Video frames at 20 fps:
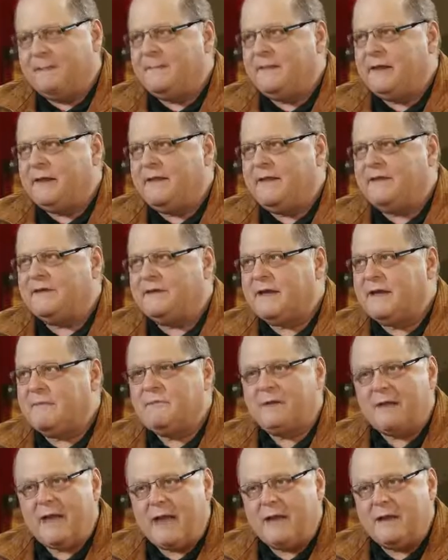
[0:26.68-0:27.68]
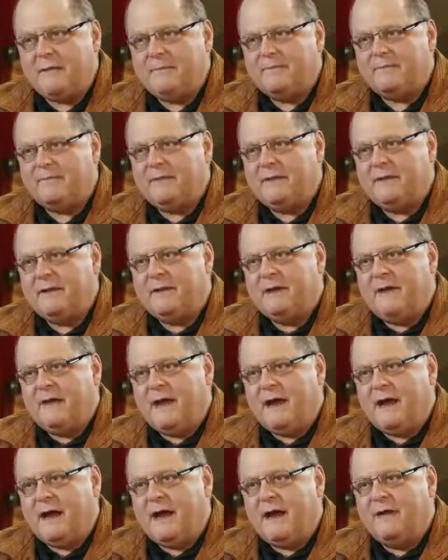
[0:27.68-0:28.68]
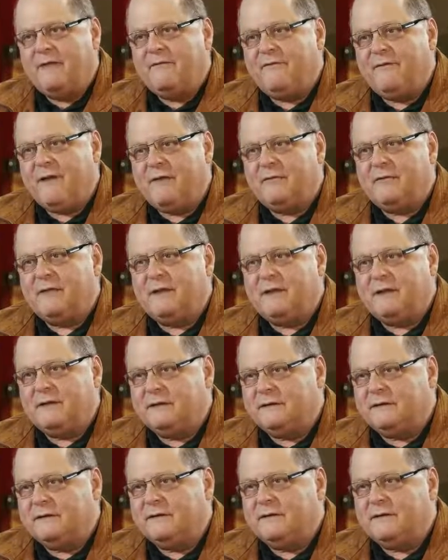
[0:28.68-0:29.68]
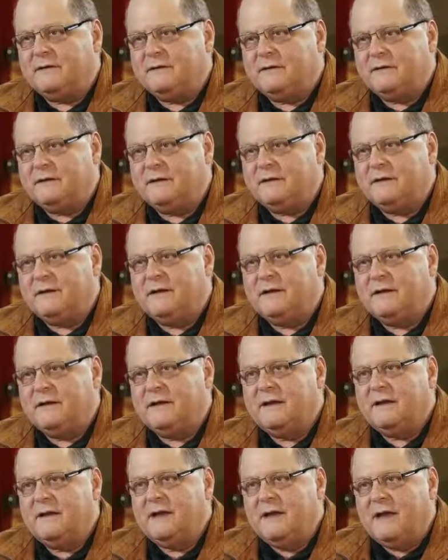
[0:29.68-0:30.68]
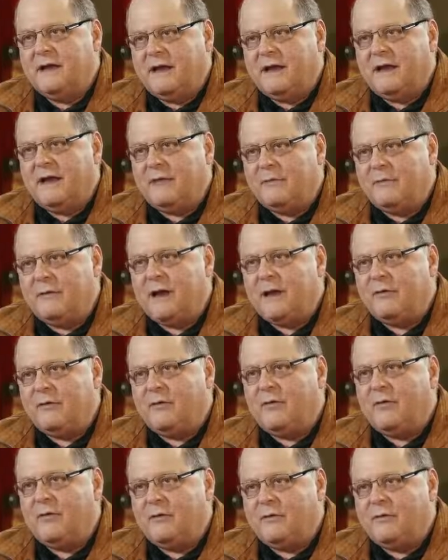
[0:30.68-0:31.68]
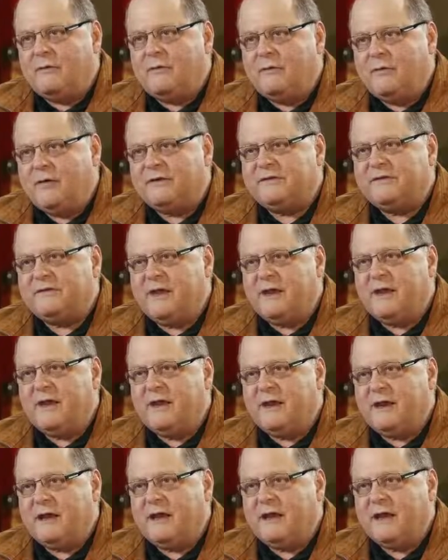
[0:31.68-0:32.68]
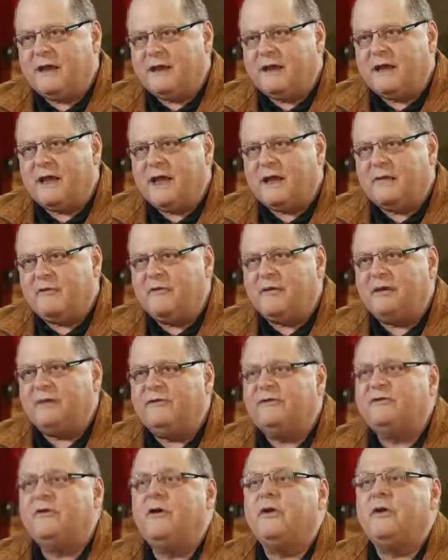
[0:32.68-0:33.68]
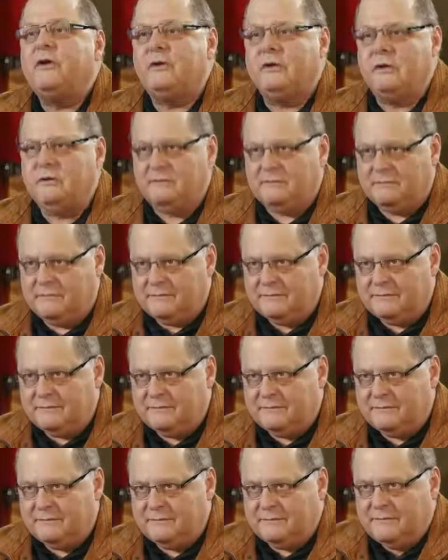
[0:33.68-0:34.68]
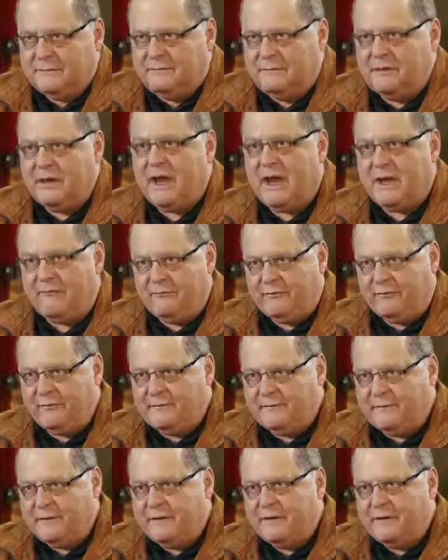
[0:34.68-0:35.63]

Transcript: but at the same time, I found that Almagro was taking a kind of hysterical behavior,